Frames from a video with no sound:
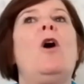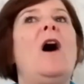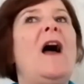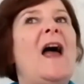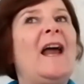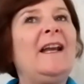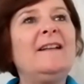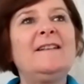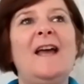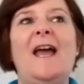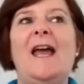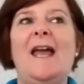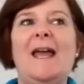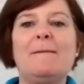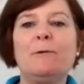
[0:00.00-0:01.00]

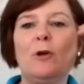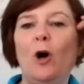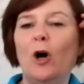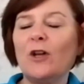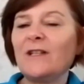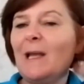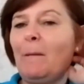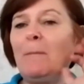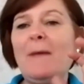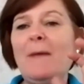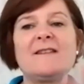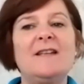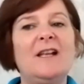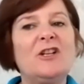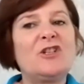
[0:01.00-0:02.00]
Anytime at all, send me a
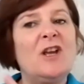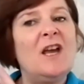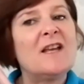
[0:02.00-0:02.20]
message,